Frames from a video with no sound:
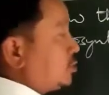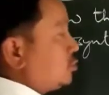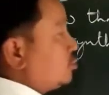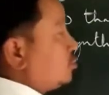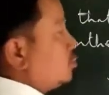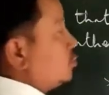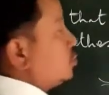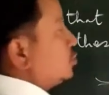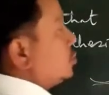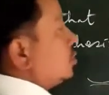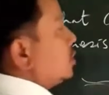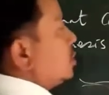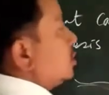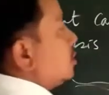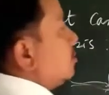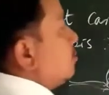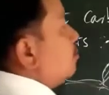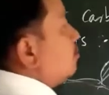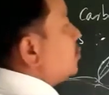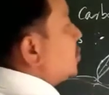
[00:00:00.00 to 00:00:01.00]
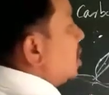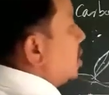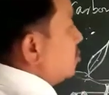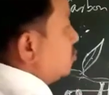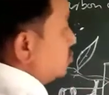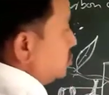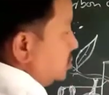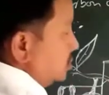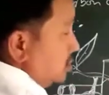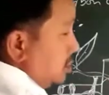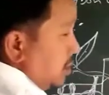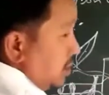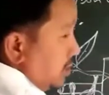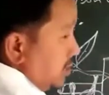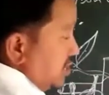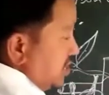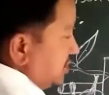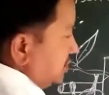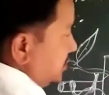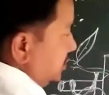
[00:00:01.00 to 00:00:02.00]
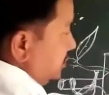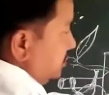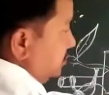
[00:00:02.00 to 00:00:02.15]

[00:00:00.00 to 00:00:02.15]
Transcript: to brown coloration.